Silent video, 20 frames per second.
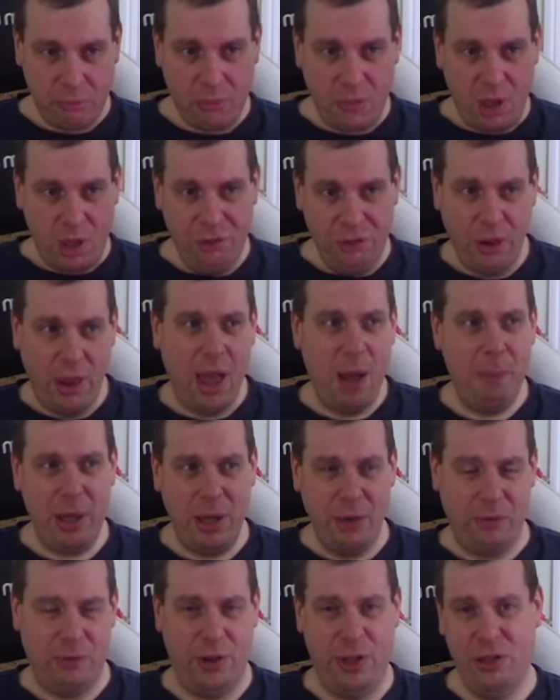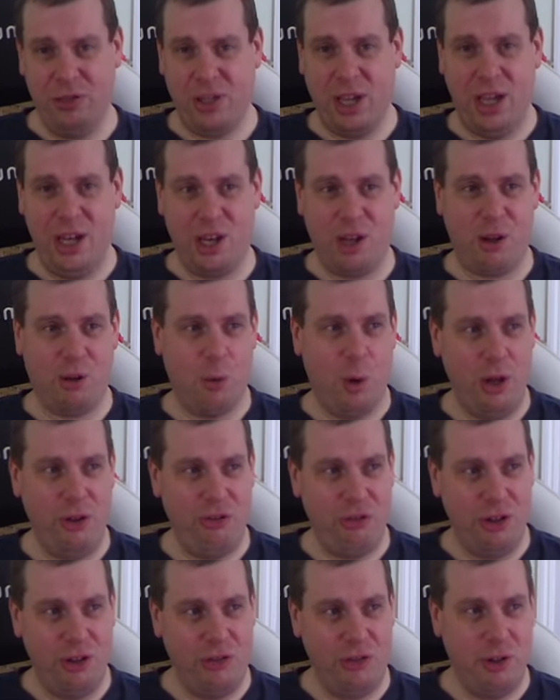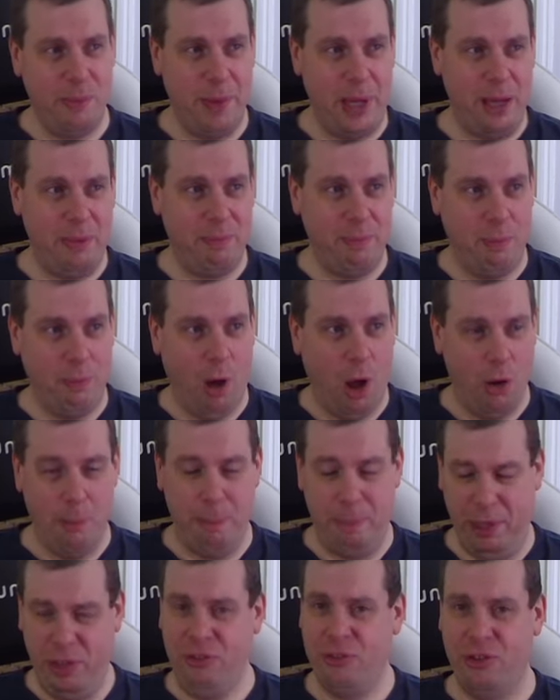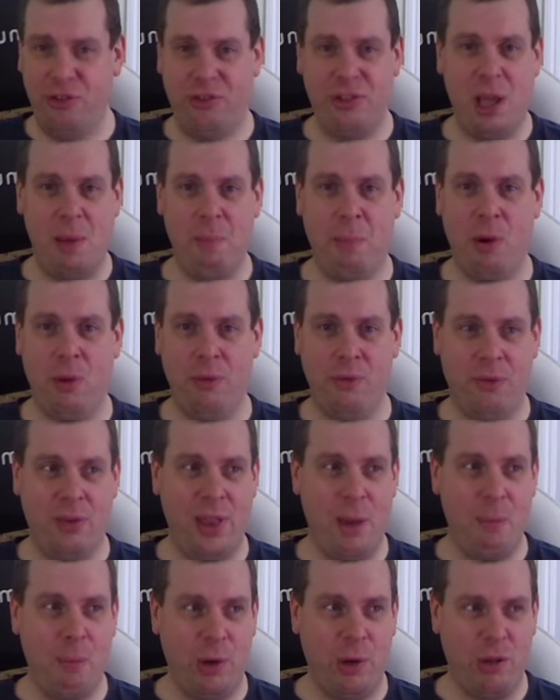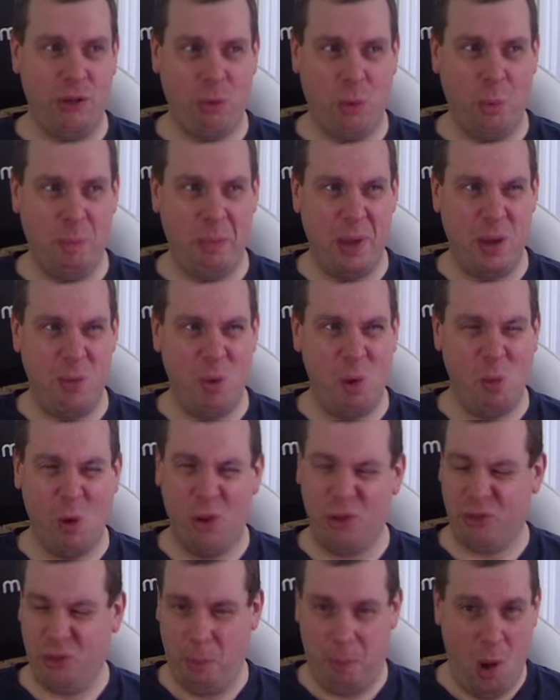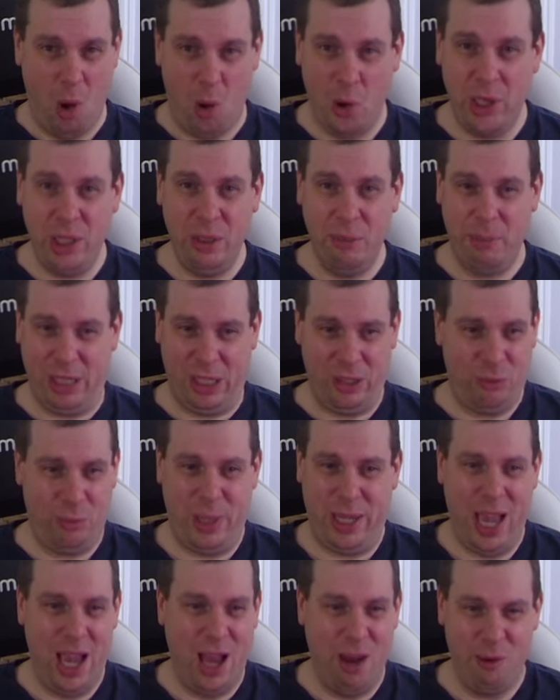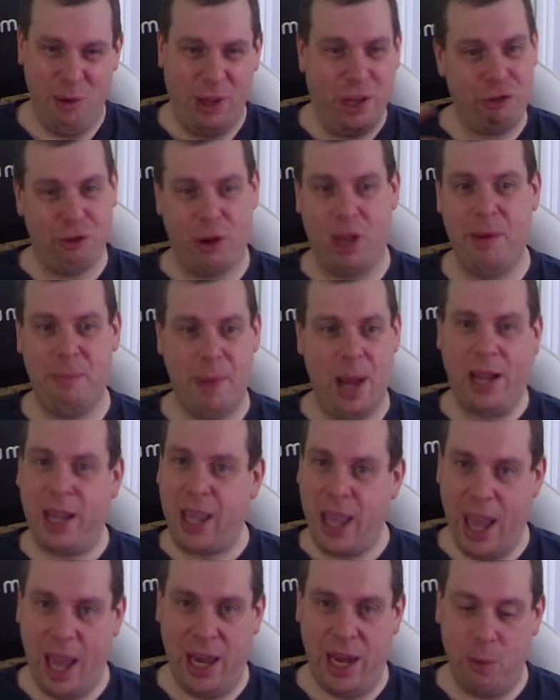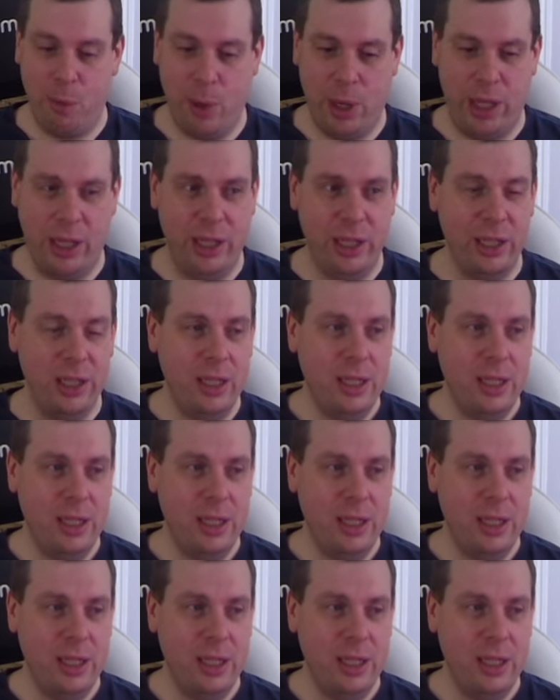So that would be the first kind of question to me on a business standpoint for them, which would be, well, what's the point? Because we can't really trademark it anyway.